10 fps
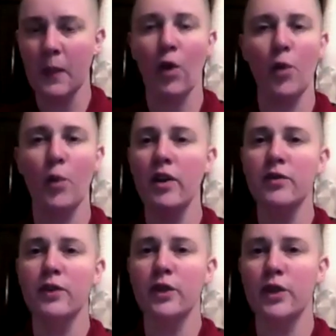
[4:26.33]
or whether
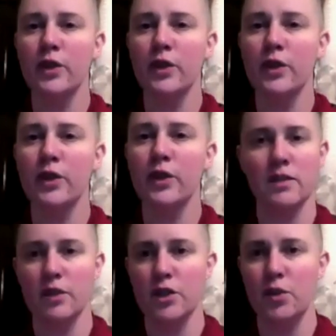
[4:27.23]
for you as an
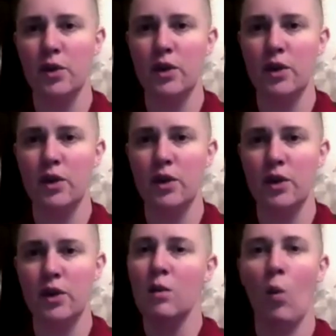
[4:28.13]
individual,
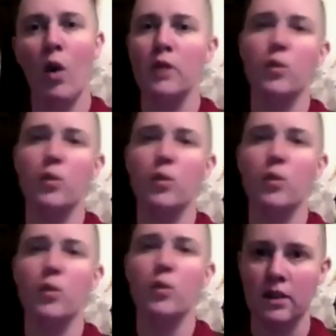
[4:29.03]
one
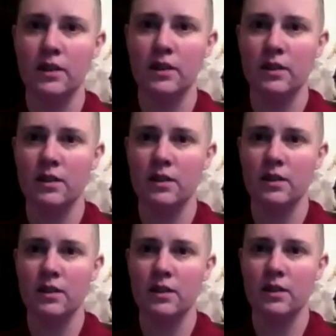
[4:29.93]
word
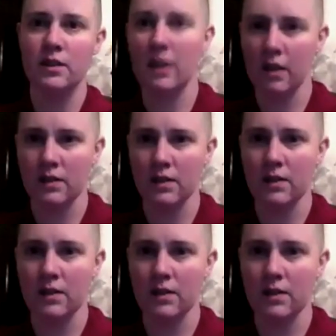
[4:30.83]
like
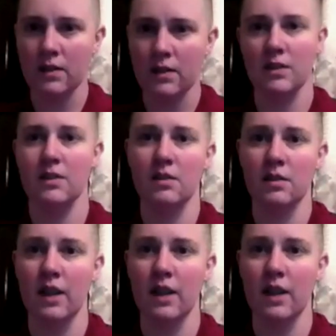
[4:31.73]
peace is the
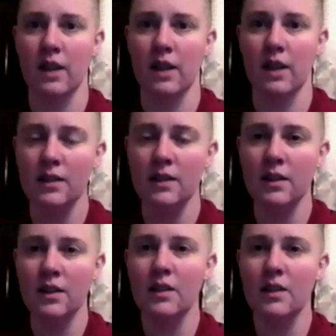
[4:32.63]
thing,
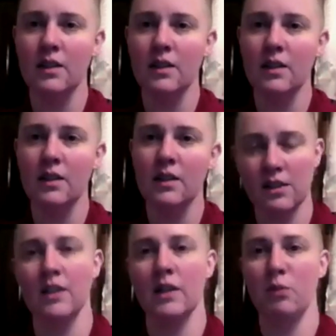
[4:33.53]
it's
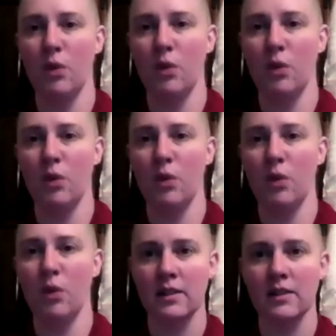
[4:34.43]
still an important
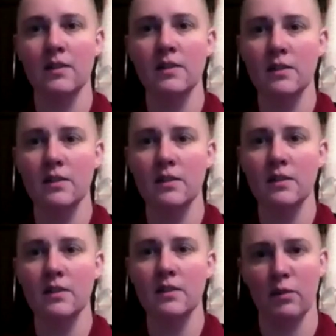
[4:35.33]
practice to
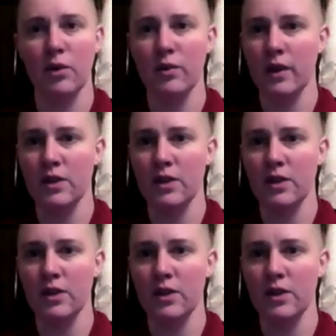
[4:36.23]
set your motivation.